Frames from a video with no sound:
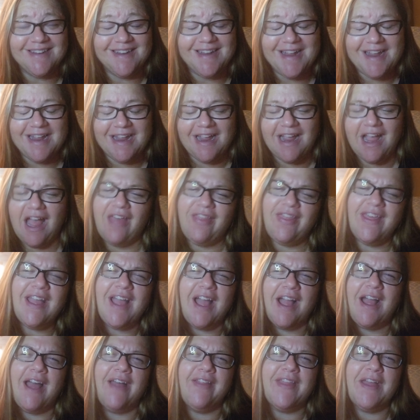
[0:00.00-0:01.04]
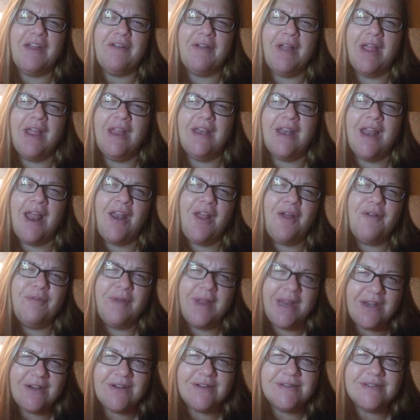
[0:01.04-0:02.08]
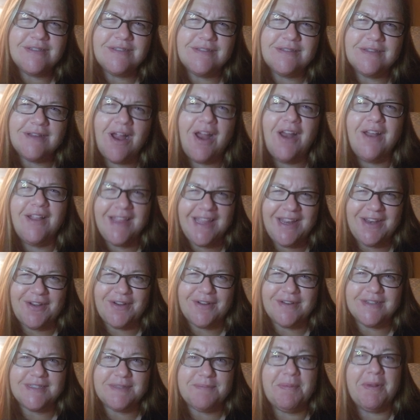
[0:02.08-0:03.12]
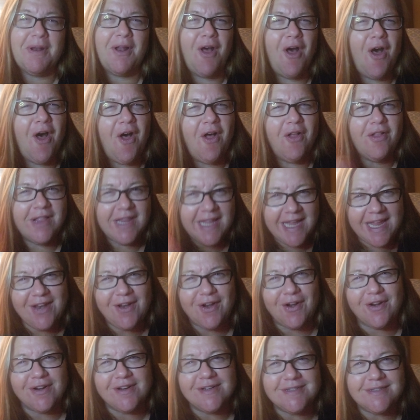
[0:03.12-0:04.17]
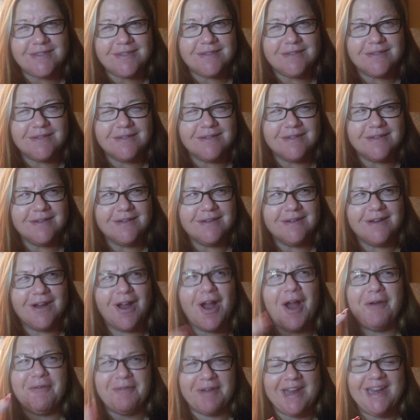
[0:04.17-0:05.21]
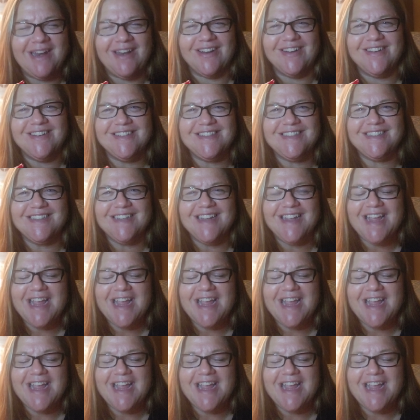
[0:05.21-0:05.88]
I think I got that right. Not all readers are leaders, but all leaders are readers.